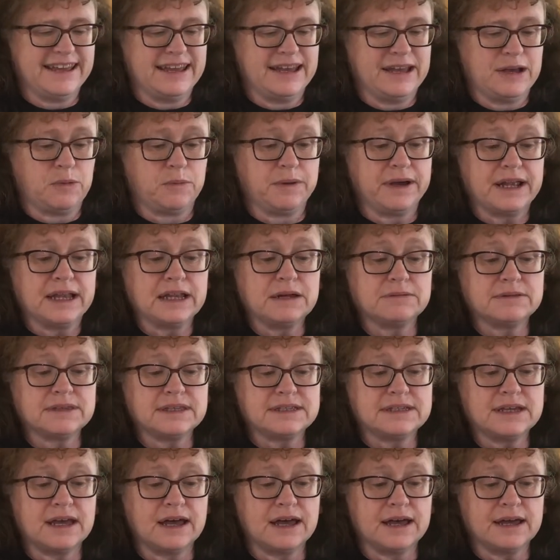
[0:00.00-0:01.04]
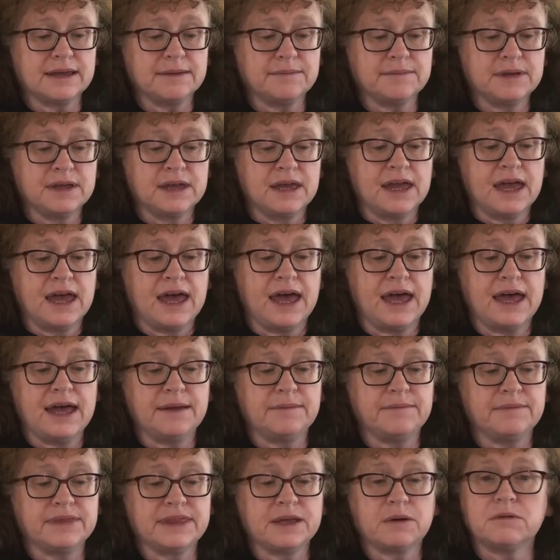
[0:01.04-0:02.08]
Wicklow at the time,
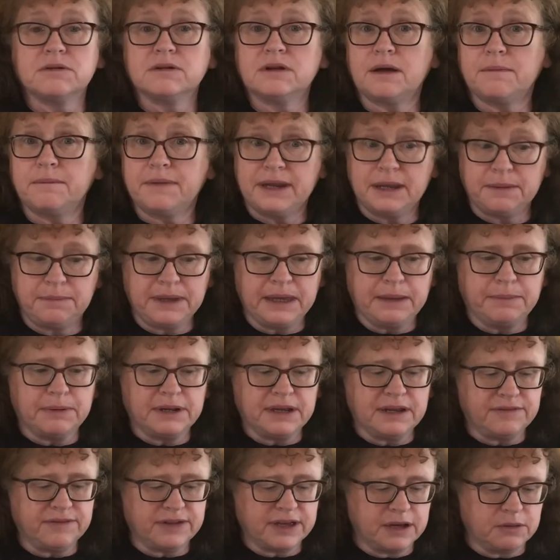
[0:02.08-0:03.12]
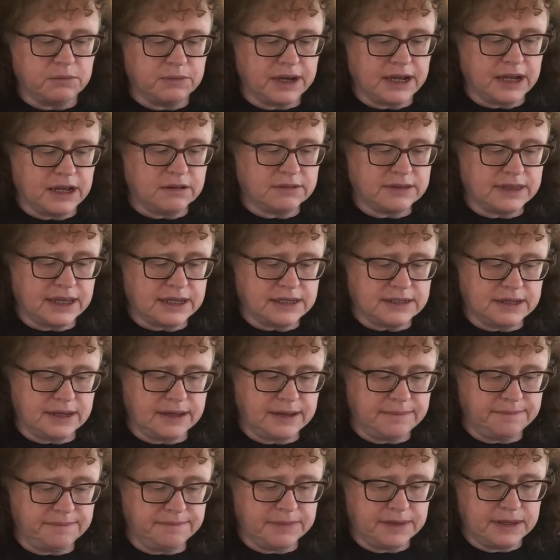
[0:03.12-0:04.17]
there were not many people living in Wicklow at that time.
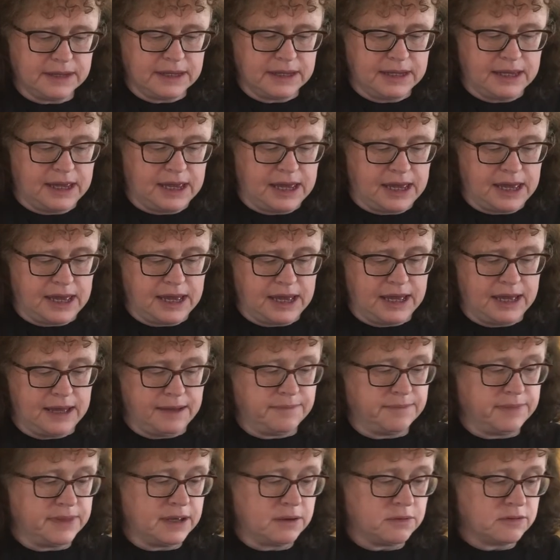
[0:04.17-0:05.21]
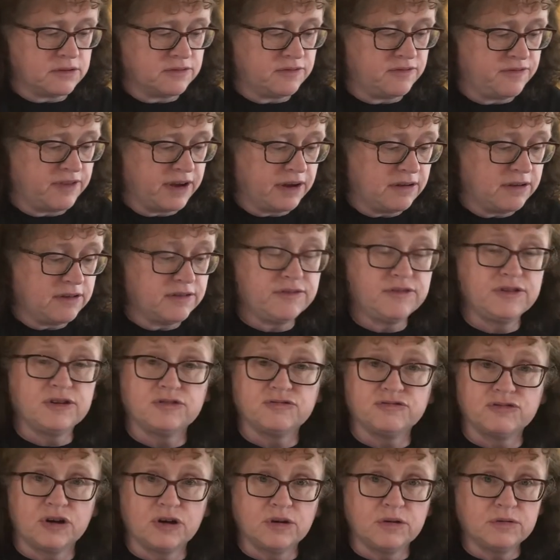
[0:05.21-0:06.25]
There was very few
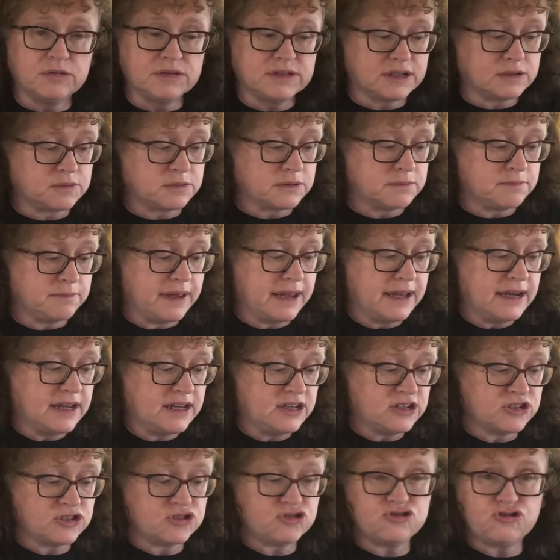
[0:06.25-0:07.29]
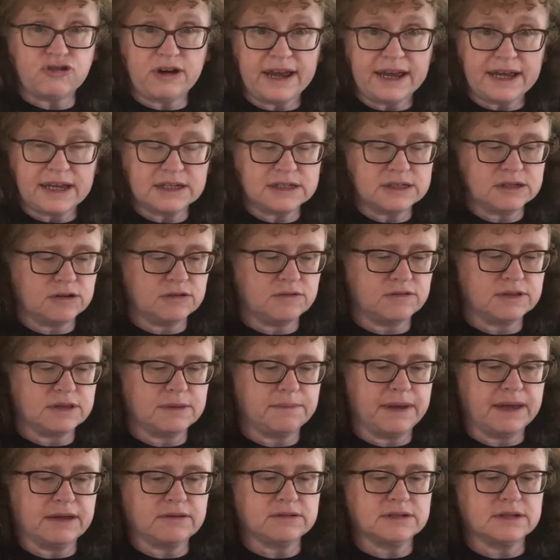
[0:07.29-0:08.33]
roads. It was mainly just tracks over the
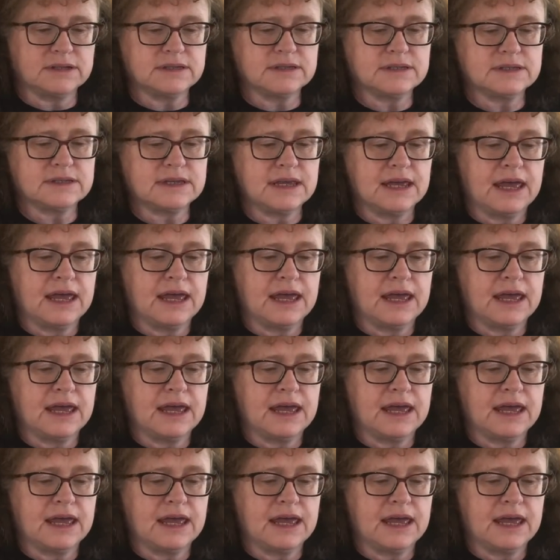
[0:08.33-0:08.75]
mountains,